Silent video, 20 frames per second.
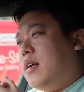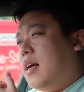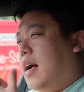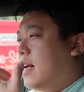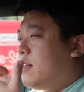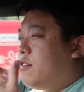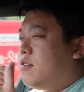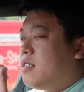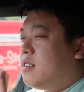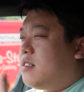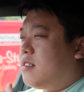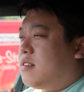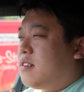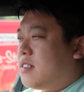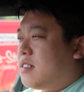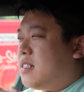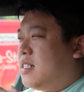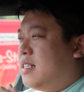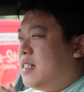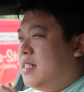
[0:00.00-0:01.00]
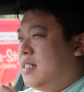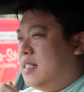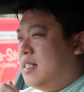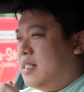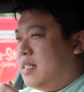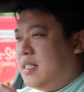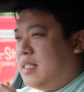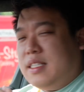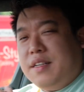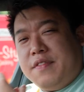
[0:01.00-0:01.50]
I don't,
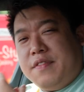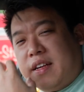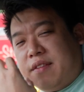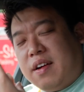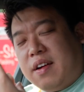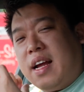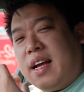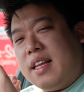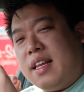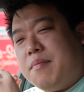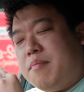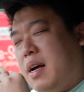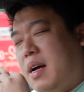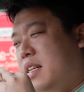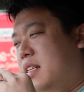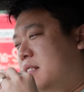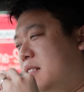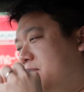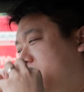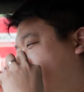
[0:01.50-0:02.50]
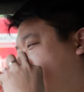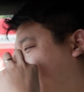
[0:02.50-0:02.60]
even if I had that money,